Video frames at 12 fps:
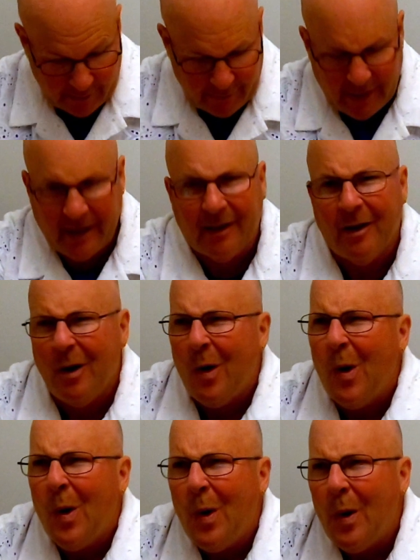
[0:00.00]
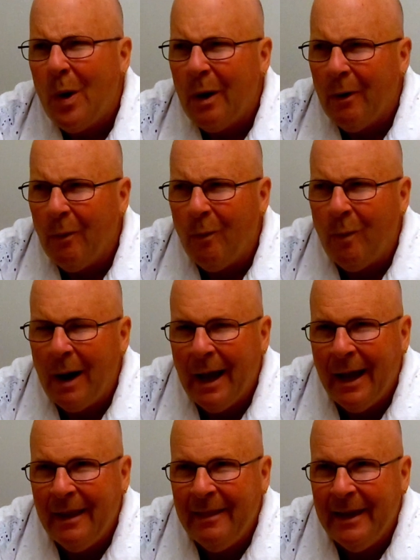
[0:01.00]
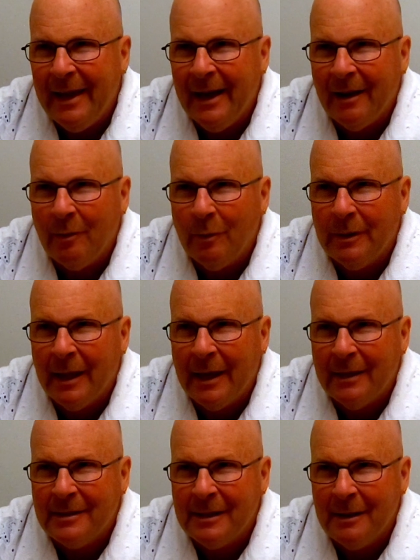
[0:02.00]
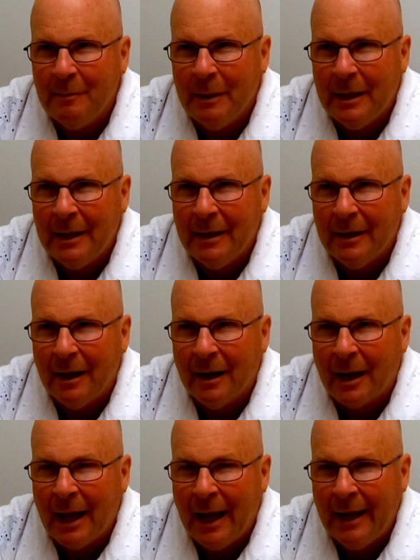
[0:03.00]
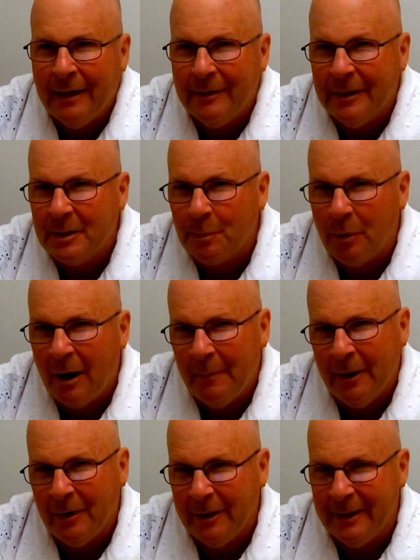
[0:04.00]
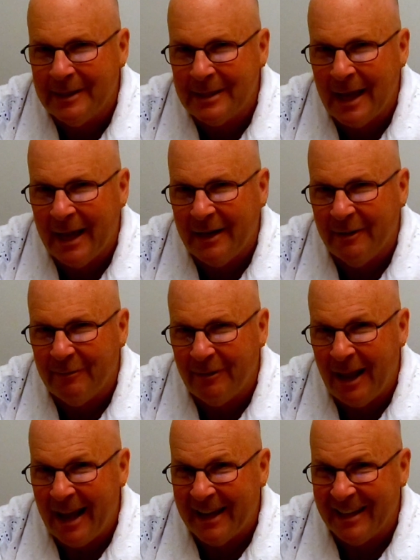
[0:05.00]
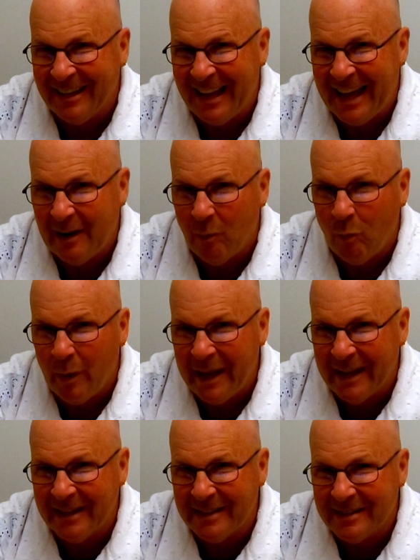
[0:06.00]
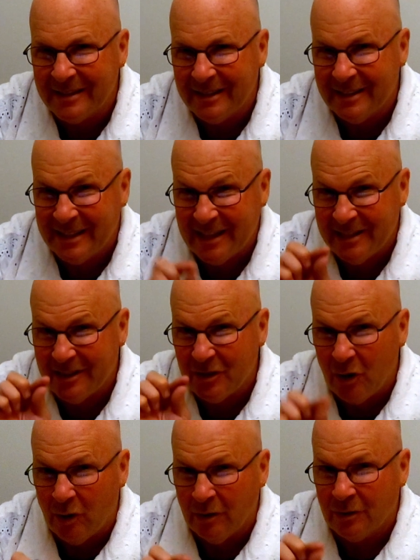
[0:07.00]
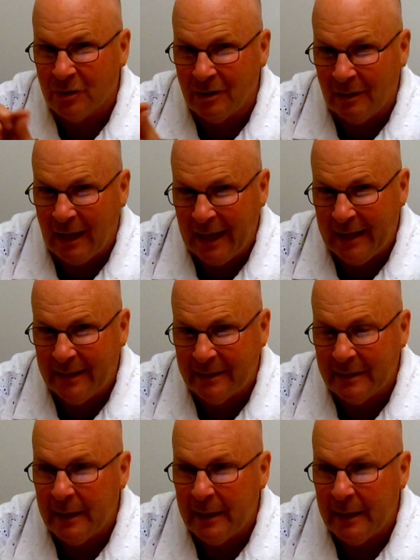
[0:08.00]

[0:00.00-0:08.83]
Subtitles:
like, why the heck would they send me a kite that's primarily designed to fly in light winds? It says it's ultra light,